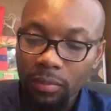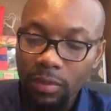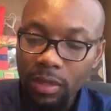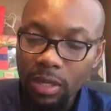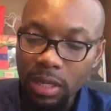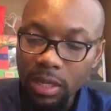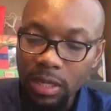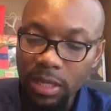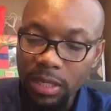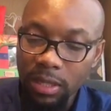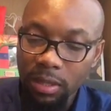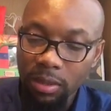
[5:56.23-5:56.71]

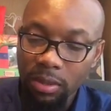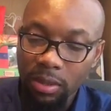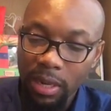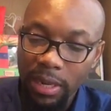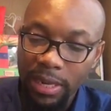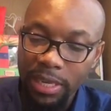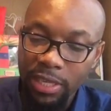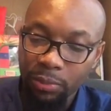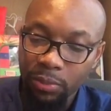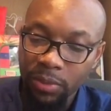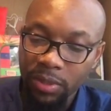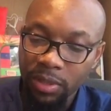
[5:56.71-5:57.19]
this little
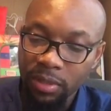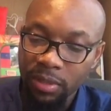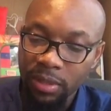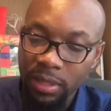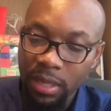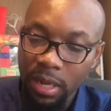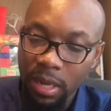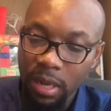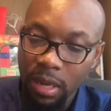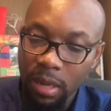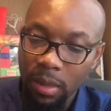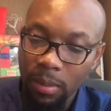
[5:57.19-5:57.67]
lens, which is
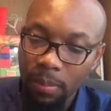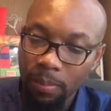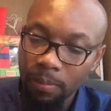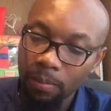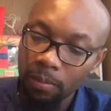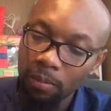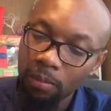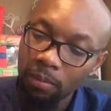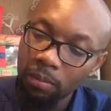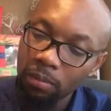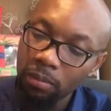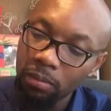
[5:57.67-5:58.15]

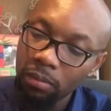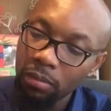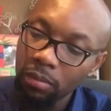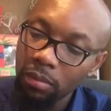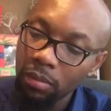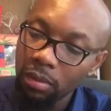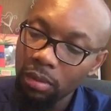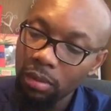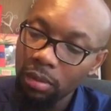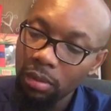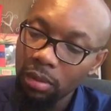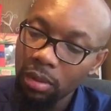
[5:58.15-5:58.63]

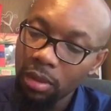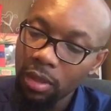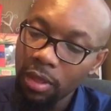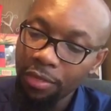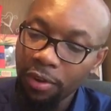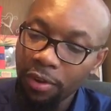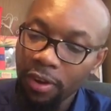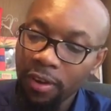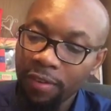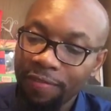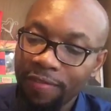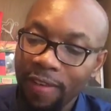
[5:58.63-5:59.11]

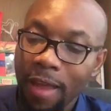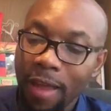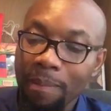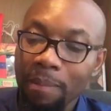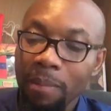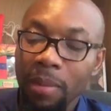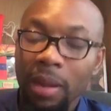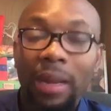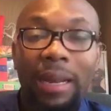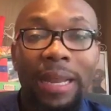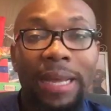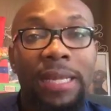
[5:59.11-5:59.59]

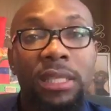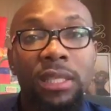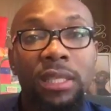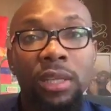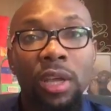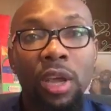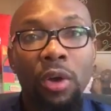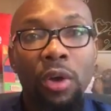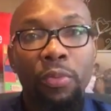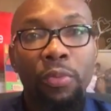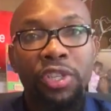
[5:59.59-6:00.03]
35mm lens,